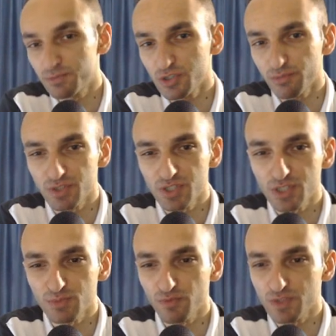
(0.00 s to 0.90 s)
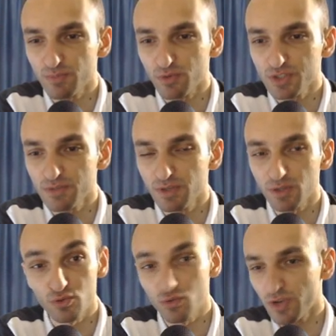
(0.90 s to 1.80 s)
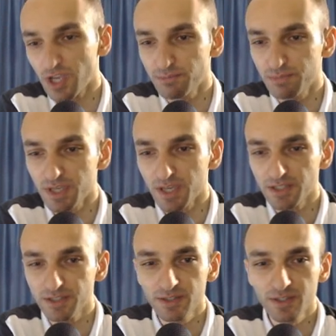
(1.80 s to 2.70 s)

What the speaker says: Bishop e6 move is possible, or rook a b8.